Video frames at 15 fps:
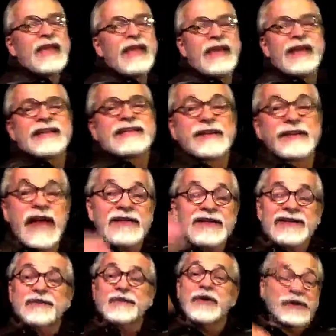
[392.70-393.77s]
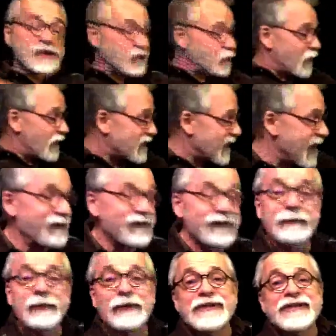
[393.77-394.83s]
So that just worked its way down the
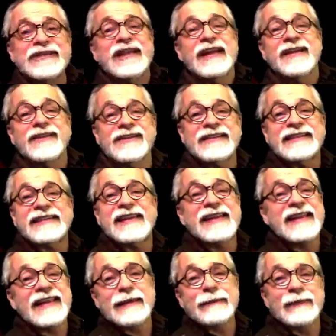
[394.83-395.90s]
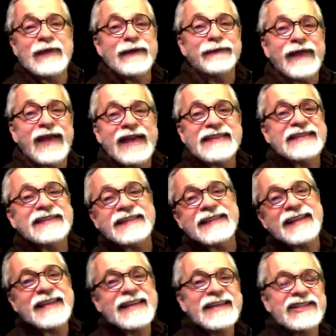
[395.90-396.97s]
blues scale. C, B flat,
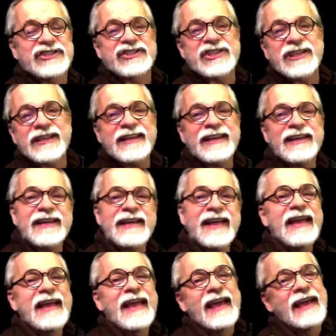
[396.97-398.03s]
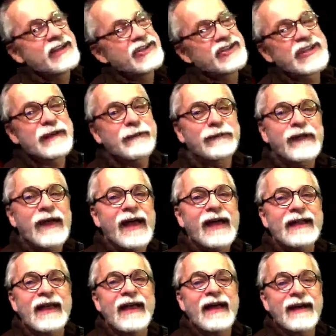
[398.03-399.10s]
C, G, G
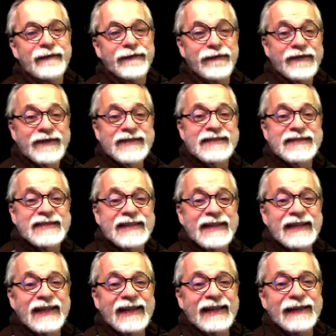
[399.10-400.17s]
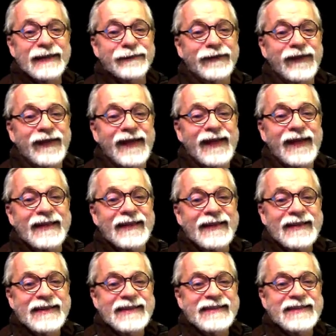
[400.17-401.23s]
flat, F, C, E flat,
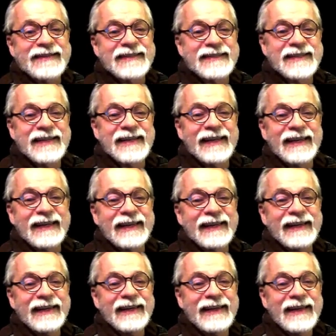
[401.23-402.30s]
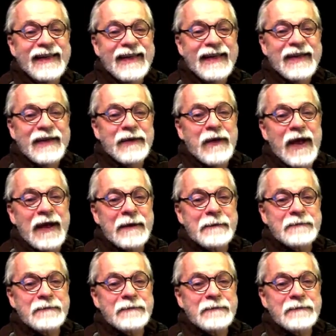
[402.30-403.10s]
C, right?